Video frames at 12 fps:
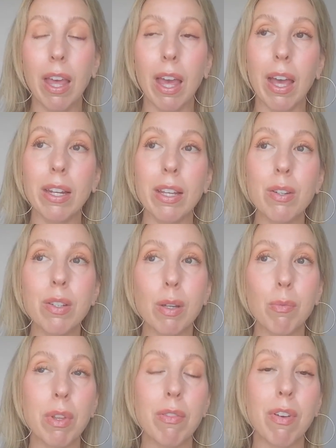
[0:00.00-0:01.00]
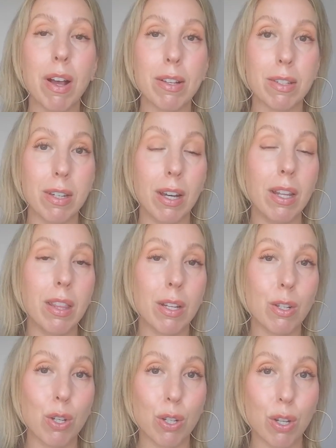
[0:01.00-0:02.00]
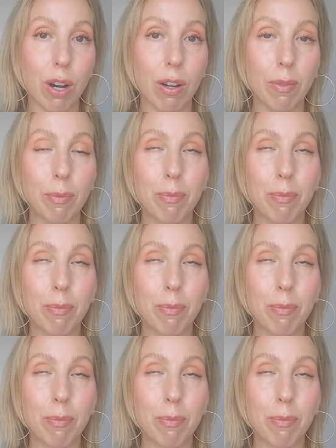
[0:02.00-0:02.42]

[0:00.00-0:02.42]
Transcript: And here's something fascinating that she shared.